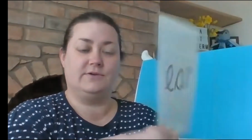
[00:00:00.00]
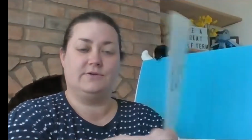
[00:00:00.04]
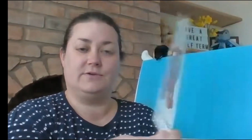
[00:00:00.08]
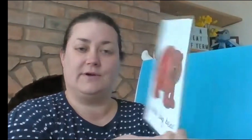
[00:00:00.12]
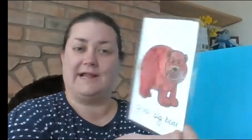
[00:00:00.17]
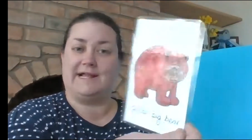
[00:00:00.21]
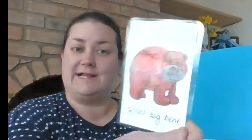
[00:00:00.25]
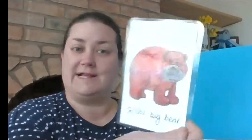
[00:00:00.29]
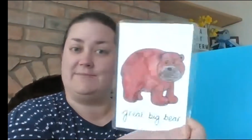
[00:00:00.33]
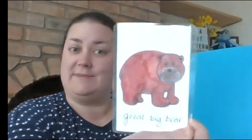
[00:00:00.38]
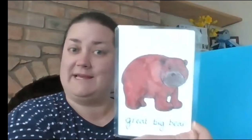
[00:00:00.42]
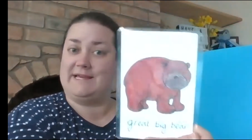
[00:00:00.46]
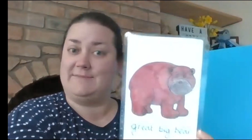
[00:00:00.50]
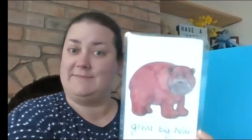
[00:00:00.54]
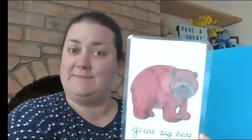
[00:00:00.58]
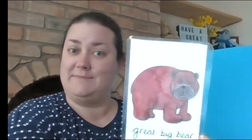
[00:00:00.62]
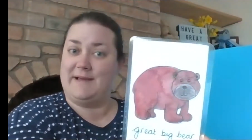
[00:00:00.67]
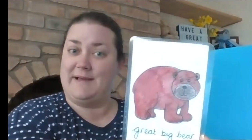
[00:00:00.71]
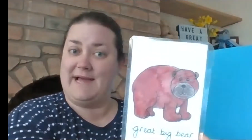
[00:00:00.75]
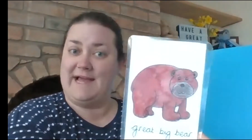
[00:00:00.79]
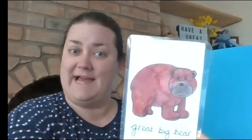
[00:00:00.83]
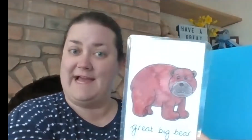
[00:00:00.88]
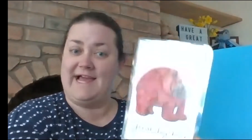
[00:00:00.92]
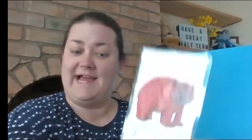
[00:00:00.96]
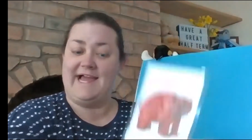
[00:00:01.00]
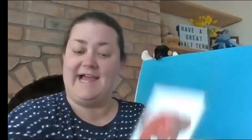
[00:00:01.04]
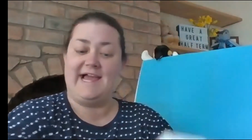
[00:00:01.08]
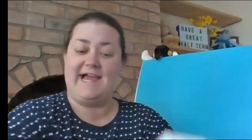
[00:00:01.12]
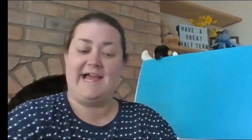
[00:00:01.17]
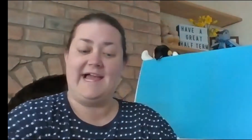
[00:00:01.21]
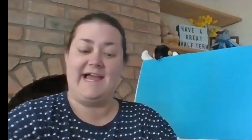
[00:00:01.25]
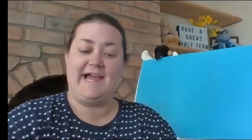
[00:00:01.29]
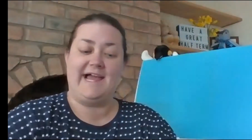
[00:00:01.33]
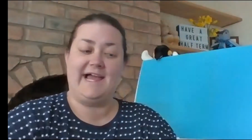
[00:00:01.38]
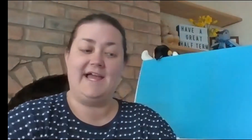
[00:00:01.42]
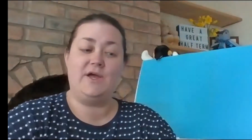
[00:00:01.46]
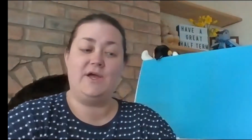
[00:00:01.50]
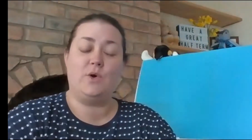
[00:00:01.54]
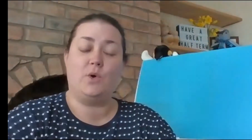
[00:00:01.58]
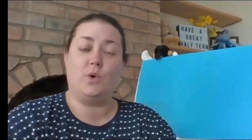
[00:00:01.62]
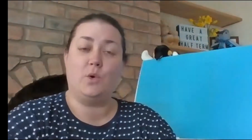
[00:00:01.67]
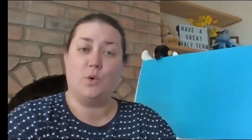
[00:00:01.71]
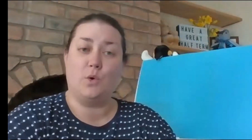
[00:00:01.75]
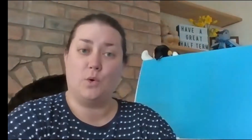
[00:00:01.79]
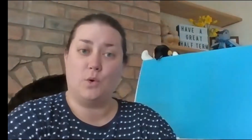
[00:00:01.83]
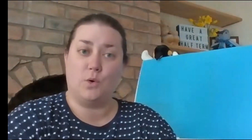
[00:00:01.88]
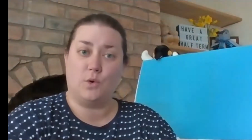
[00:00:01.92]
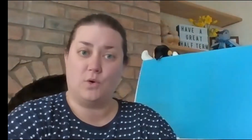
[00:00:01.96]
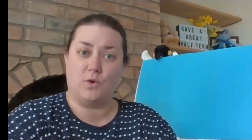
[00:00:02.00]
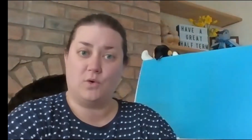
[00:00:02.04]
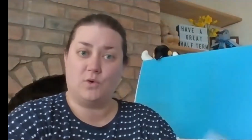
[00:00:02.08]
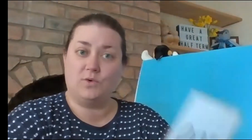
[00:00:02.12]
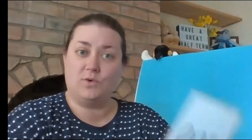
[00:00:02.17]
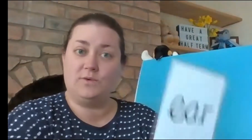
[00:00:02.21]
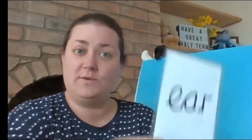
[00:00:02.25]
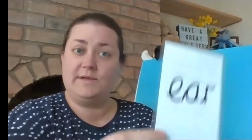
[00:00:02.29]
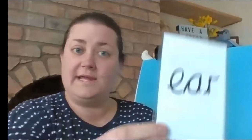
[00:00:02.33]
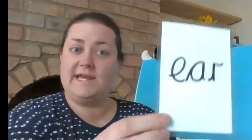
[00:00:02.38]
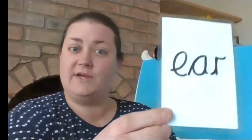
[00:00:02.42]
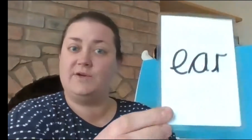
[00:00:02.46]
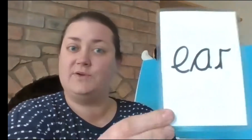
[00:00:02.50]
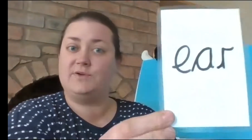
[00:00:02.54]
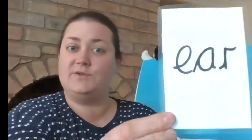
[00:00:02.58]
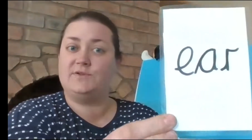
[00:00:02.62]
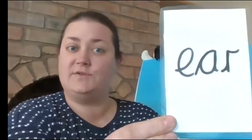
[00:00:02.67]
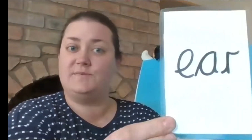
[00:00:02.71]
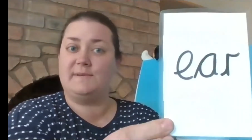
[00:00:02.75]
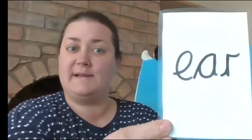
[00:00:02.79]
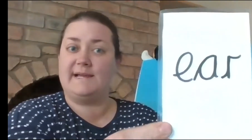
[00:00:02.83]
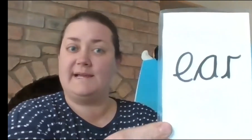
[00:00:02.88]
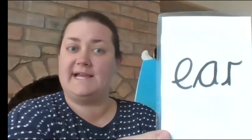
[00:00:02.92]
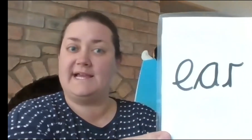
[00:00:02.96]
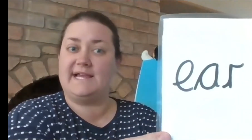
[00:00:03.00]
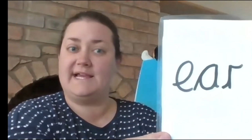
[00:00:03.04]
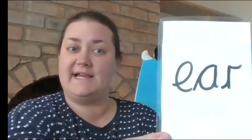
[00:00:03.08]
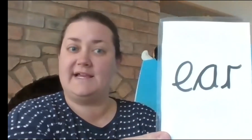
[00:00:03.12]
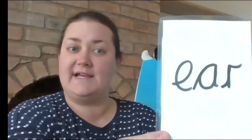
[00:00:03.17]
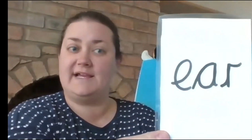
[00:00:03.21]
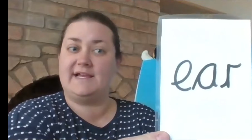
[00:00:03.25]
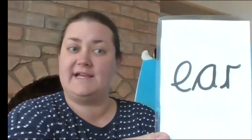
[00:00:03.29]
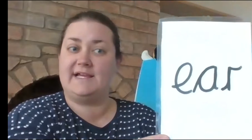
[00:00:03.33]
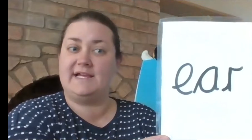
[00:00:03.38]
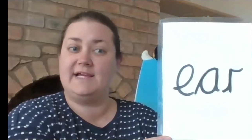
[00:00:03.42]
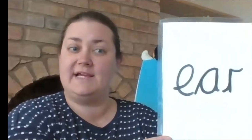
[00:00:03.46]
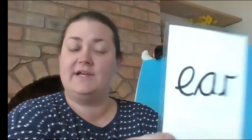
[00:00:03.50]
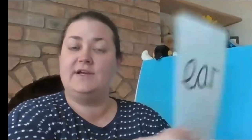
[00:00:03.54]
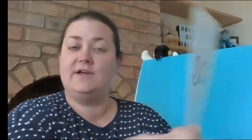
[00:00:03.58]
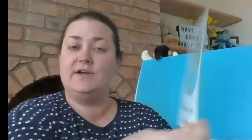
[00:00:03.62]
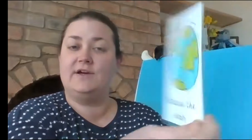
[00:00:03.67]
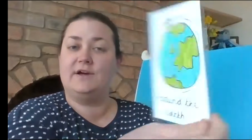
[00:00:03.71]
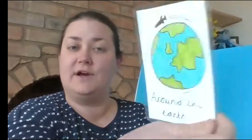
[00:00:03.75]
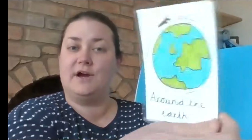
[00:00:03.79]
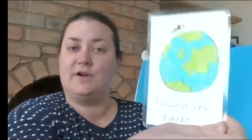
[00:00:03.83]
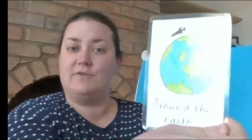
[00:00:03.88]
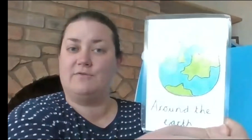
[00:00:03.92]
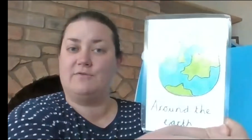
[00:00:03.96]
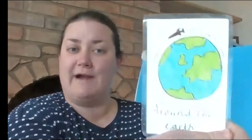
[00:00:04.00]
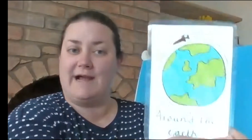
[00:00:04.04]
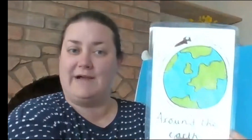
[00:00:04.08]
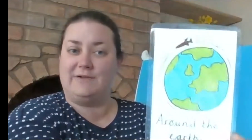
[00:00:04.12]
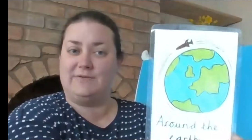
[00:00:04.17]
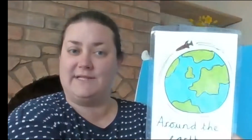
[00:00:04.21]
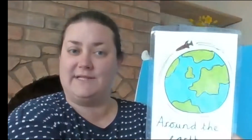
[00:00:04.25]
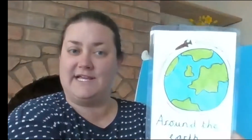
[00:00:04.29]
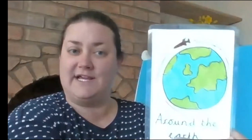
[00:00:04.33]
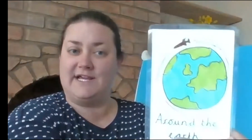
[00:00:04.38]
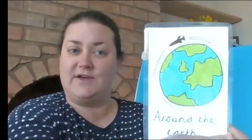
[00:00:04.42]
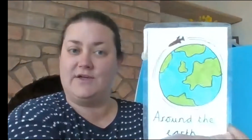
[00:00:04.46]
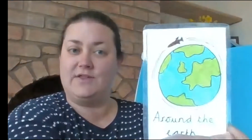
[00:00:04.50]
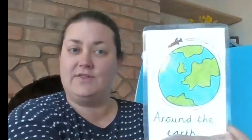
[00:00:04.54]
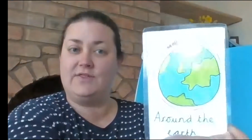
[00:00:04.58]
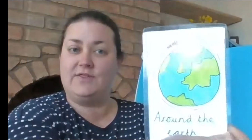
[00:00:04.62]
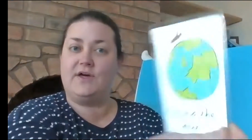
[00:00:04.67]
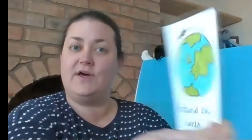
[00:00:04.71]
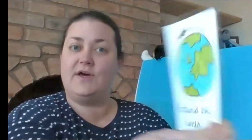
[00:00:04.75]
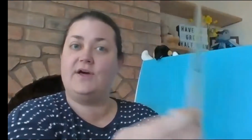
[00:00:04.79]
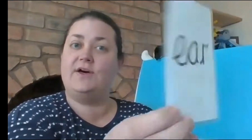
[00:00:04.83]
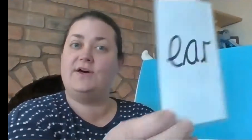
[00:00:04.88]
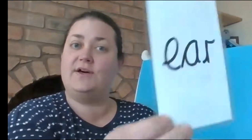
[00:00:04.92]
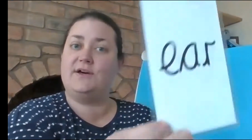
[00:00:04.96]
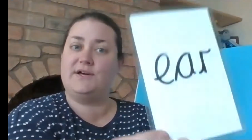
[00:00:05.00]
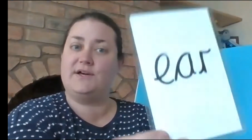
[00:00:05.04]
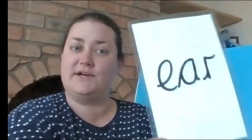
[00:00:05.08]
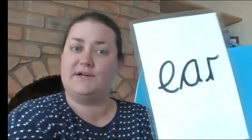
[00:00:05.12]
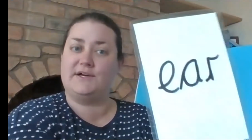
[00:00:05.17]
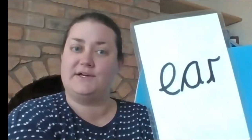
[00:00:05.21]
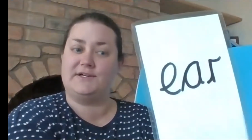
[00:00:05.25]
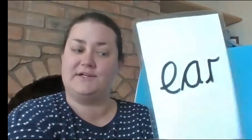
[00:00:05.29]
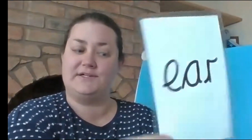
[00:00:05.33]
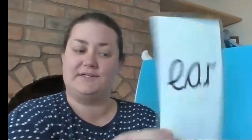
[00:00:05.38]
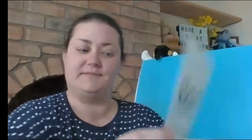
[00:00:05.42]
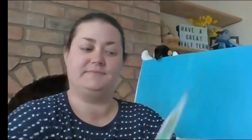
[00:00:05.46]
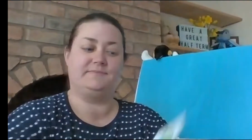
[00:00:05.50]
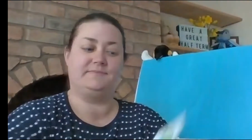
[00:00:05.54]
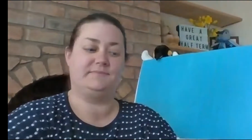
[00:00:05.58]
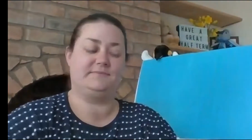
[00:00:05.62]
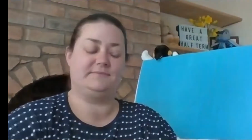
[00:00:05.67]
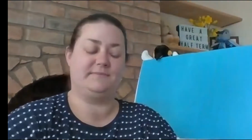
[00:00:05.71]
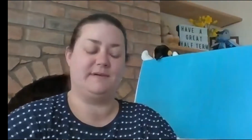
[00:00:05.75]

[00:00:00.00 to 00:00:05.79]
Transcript: Great big bear, air, or it could be around the earth,